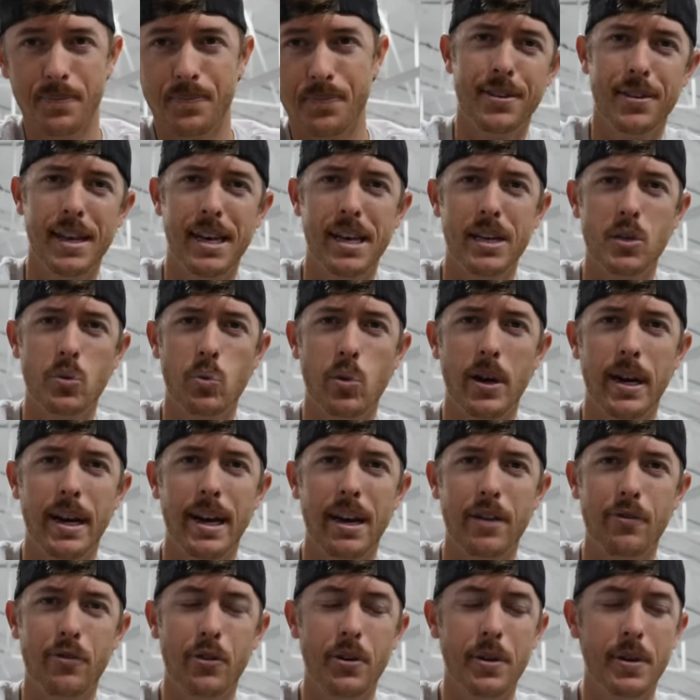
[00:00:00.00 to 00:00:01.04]
So that is what I
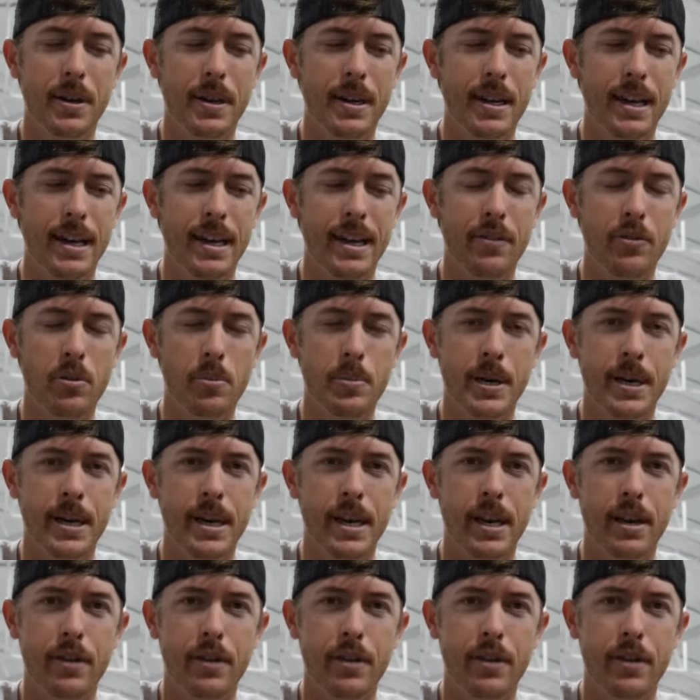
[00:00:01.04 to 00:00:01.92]
have for you today, everybody.